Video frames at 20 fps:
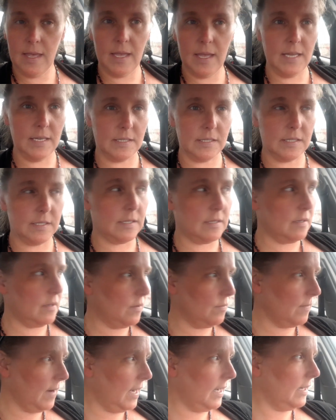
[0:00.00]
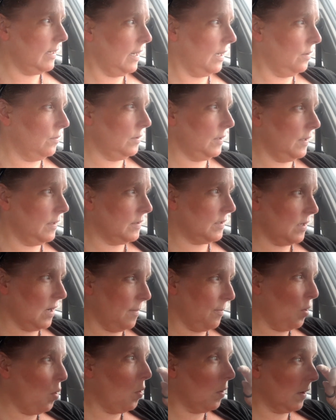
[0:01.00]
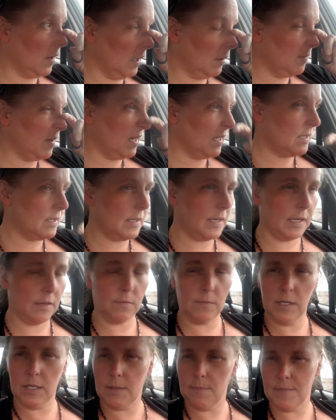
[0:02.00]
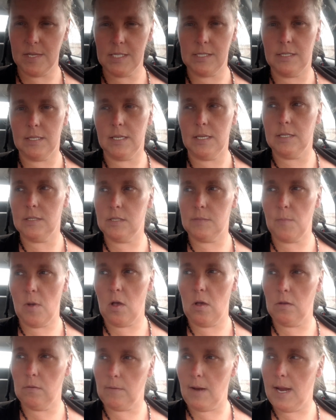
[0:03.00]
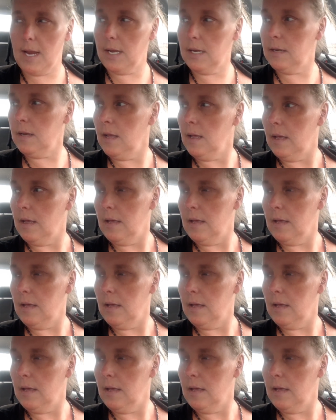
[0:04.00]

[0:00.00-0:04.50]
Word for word: It's raining out. It's not pouring, but it's like really misty, small rain,